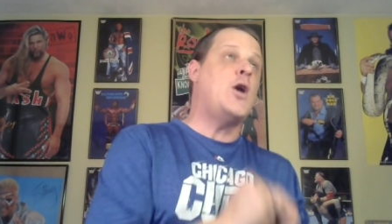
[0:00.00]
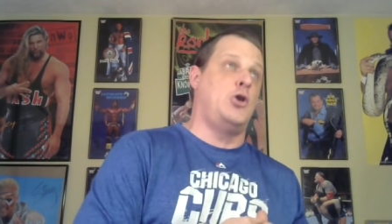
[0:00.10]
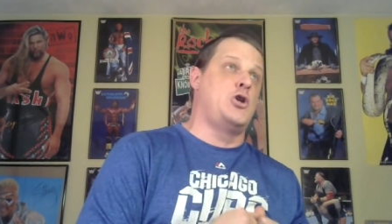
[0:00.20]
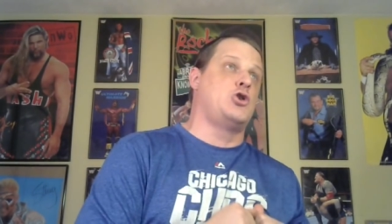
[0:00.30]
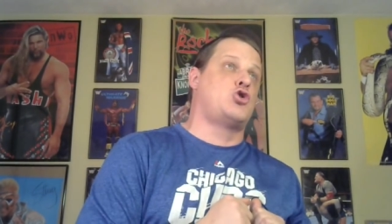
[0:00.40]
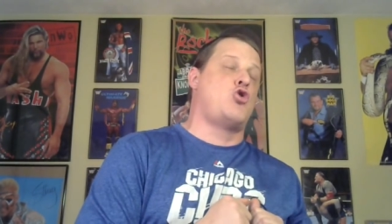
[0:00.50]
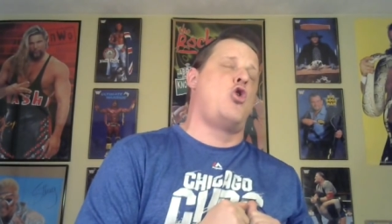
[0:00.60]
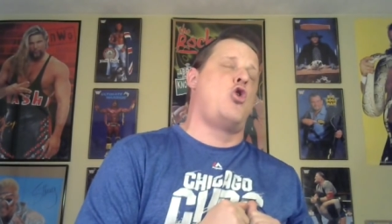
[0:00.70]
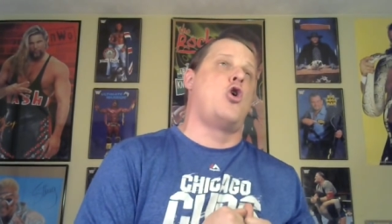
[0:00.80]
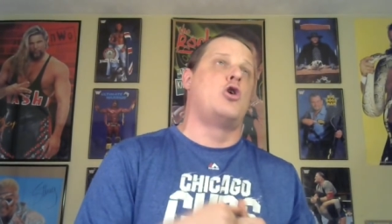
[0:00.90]
feelings
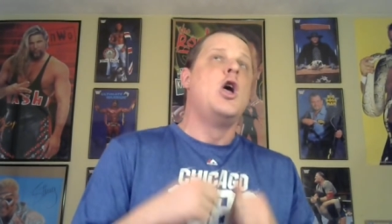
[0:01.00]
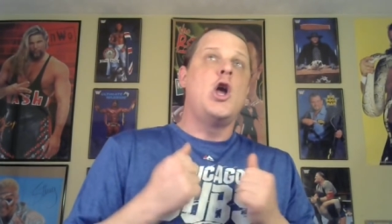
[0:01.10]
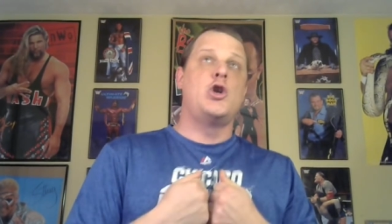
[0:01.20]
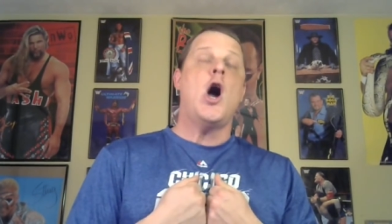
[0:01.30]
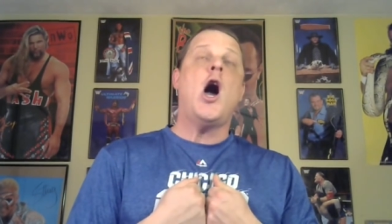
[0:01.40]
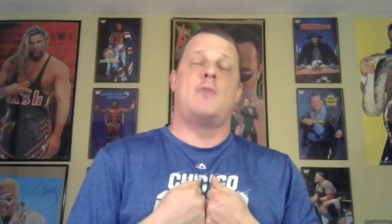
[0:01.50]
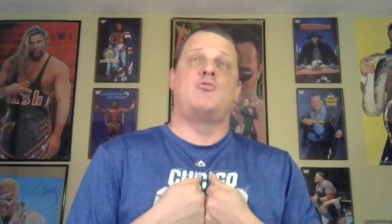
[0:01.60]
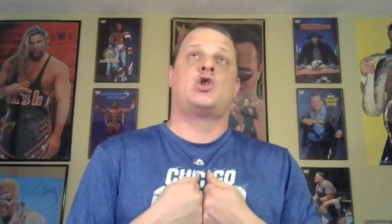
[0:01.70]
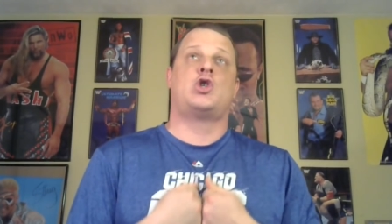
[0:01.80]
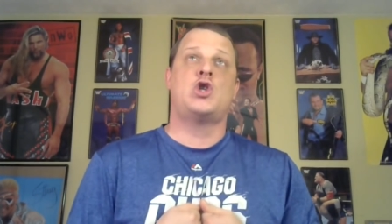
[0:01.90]
are hurt and I'm
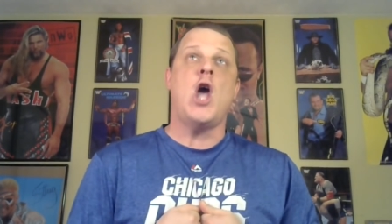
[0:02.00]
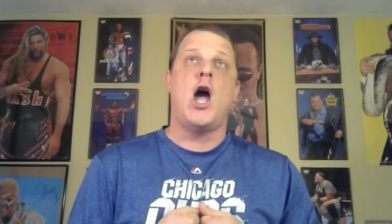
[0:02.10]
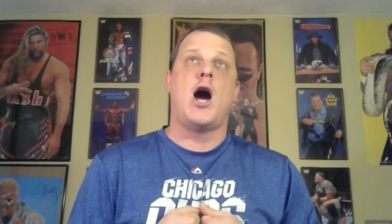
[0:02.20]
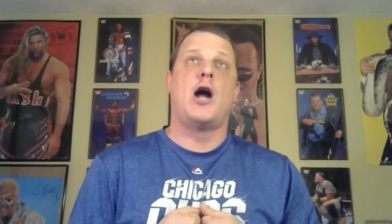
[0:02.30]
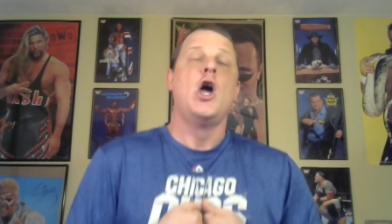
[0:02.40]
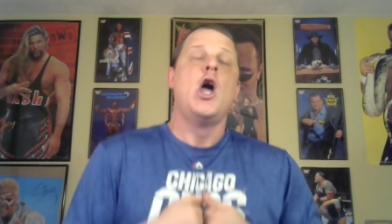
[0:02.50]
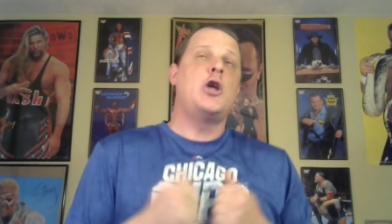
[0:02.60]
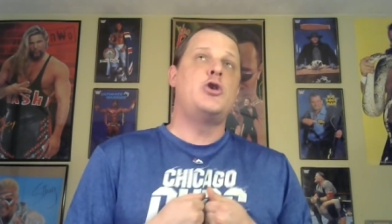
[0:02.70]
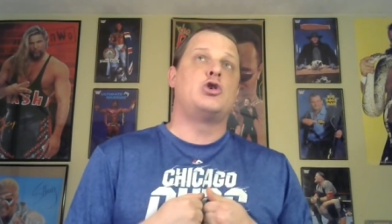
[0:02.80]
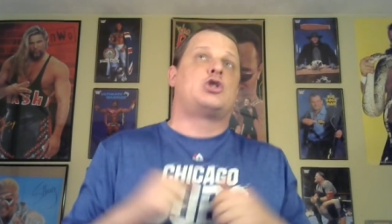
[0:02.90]
sad
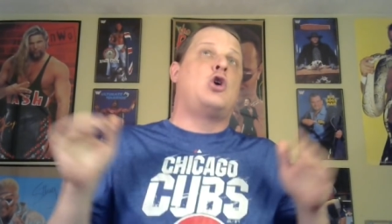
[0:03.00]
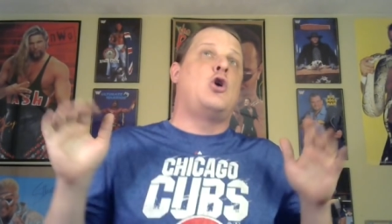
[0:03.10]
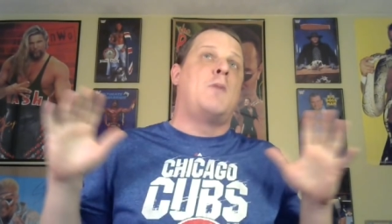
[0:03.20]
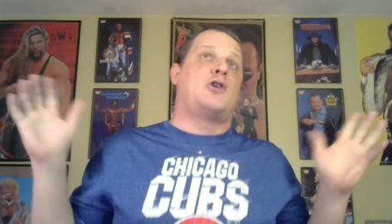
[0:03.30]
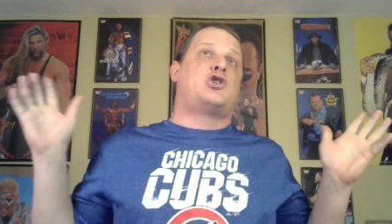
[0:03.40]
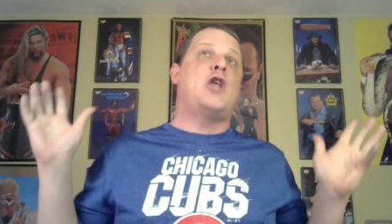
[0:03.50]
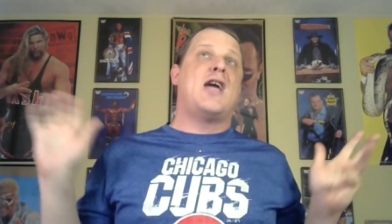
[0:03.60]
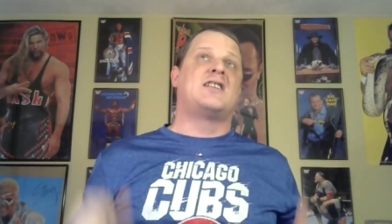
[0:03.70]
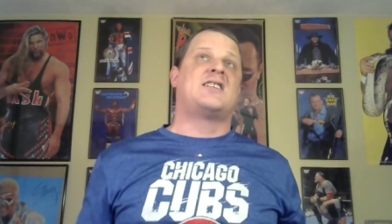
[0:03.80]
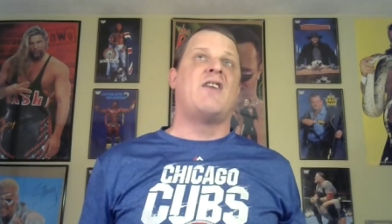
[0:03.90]
and there's too much negativity